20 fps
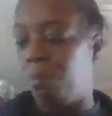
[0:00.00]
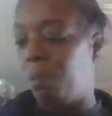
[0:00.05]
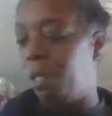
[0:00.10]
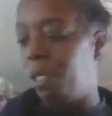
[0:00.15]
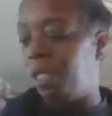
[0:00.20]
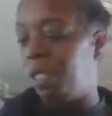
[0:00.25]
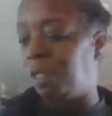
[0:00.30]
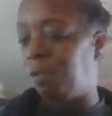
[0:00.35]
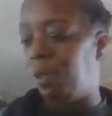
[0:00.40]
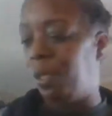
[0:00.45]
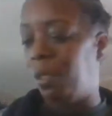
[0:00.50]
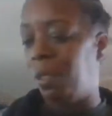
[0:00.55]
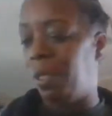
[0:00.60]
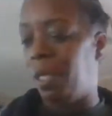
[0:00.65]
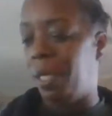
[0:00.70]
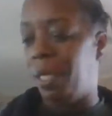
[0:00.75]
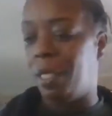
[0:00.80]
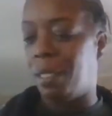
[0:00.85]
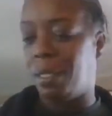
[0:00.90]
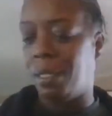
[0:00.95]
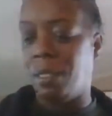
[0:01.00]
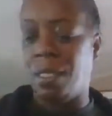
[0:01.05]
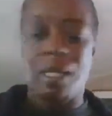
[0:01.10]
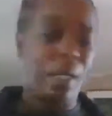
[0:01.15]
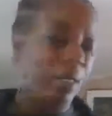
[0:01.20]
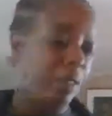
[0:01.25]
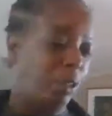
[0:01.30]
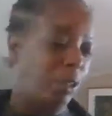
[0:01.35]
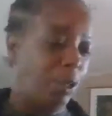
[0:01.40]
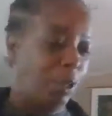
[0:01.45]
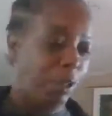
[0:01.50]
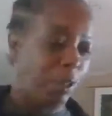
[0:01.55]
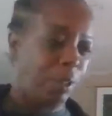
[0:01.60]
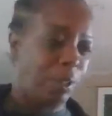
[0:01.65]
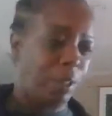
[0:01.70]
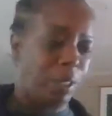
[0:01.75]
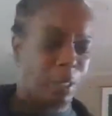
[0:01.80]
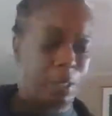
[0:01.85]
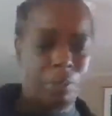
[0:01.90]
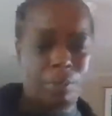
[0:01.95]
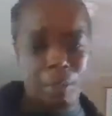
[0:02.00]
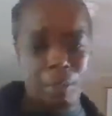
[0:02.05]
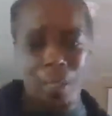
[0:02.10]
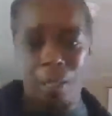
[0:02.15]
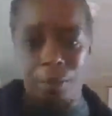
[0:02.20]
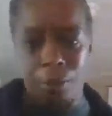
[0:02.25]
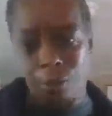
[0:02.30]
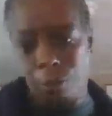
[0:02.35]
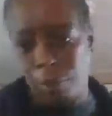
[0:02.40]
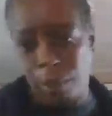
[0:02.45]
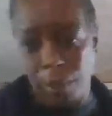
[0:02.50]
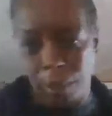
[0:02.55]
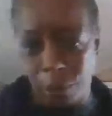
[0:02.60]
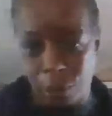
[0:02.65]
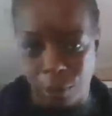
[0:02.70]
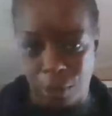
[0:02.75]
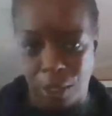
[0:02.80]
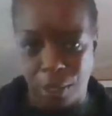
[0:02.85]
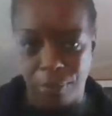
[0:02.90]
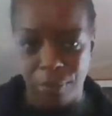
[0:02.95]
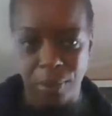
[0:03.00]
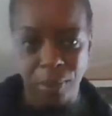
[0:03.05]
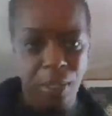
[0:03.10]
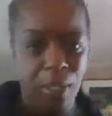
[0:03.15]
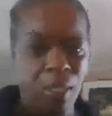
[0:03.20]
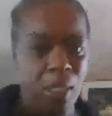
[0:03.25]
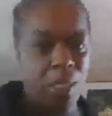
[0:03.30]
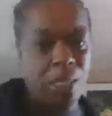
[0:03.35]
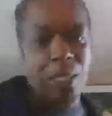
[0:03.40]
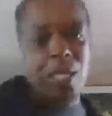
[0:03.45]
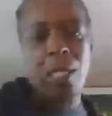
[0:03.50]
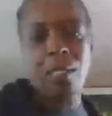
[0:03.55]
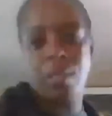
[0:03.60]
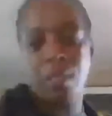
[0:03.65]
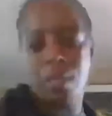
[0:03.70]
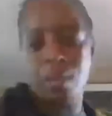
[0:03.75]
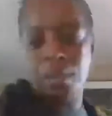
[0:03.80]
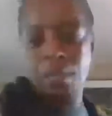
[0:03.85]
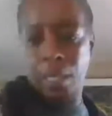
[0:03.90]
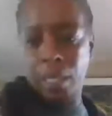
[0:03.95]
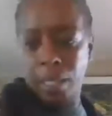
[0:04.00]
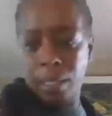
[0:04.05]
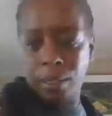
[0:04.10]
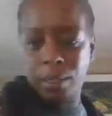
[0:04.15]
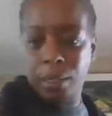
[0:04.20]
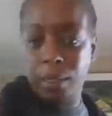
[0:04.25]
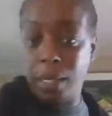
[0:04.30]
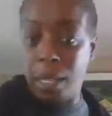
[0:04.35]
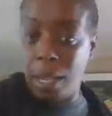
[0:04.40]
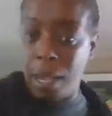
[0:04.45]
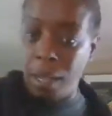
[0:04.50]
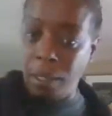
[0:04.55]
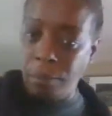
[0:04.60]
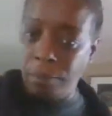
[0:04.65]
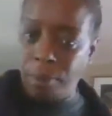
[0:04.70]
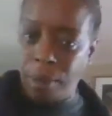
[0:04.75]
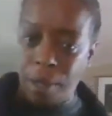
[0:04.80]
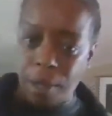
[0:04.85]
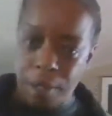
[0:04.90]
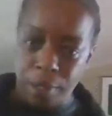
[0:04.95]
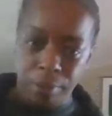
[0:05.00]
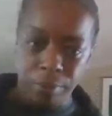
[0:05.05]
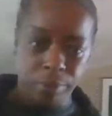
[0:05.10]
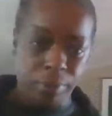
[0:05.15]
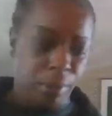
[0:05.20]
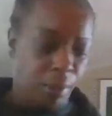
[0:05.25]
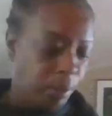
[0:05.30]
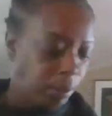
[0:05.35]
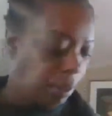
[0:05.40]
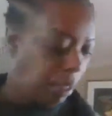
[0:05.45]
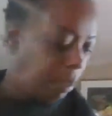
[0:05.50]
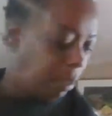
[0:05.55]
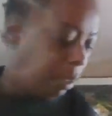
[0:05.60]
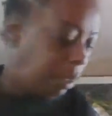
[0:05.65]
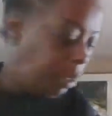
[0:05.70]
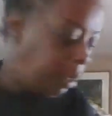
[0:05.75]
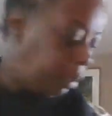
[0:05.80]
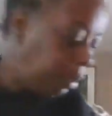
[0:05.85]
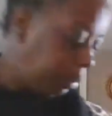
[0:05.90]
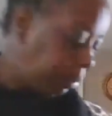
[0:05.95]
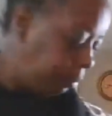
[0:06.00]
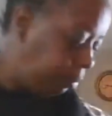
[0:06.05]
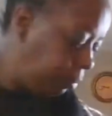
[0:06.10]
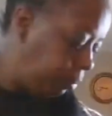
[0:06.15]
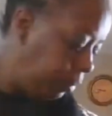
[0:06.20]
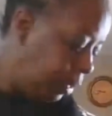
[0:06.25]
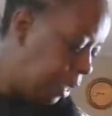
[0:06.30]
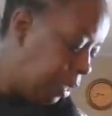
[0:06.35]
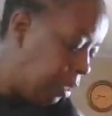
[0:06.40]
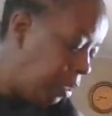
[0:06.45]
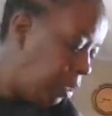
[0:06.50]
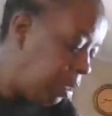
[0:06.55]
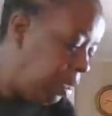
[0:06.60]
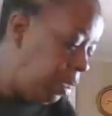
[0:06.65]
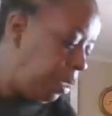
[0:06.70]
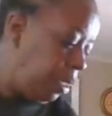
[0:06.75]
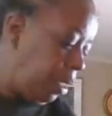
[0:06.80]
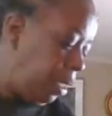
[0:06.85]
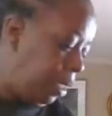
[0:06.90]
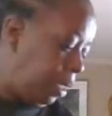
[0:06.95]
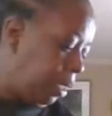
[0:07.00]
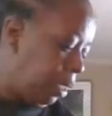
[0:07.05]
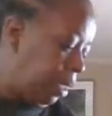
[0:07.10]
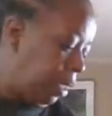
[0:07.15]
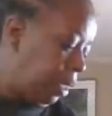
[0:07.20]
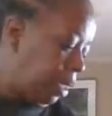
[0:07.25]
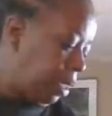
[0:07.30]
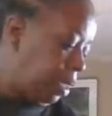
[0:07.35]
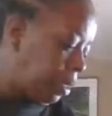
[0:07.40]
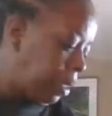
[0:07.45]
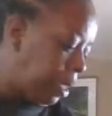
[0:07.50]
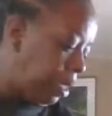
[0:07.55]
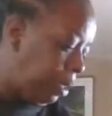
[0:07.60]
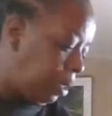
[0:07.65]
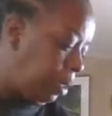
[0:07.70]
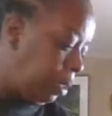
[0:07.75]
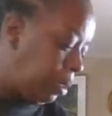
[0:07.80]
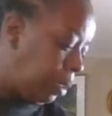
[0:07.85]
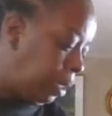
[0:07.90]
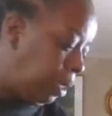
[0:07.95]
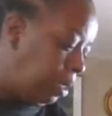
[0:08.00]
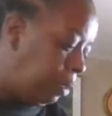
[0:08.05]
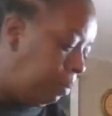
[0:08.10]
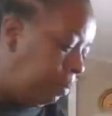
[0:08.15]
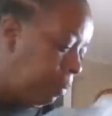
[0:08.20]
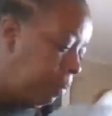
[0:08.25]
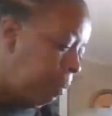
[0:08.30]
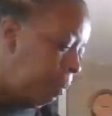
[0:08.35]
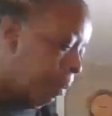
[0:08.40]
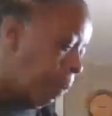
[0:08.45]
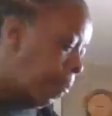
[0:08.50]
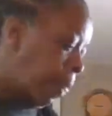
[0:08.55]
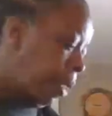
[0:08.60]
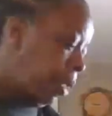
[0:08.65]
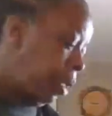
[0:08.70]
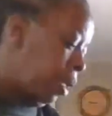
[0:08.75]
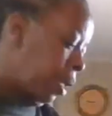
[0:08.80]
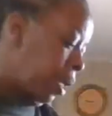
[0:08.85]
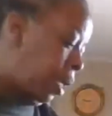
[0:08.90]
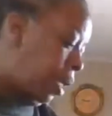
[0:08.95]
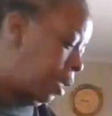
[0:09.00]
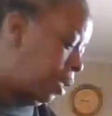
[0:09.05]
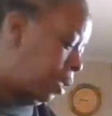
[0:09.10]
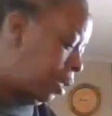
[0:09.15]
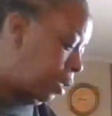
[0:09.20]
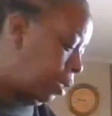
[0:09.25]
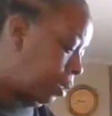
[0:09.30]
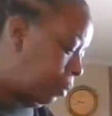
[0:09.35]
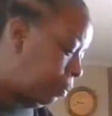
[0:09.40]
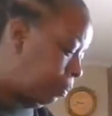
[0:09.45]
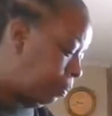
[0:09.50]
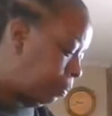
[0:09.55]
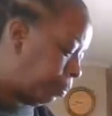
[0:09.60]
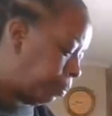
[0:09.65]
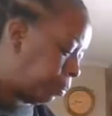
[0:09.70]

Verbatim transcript: to Marshville last night, North Carolina. But y'all know Randy Travis, and I just danced the that away. Yes, I did. Honey, yes, had a good time. And uh,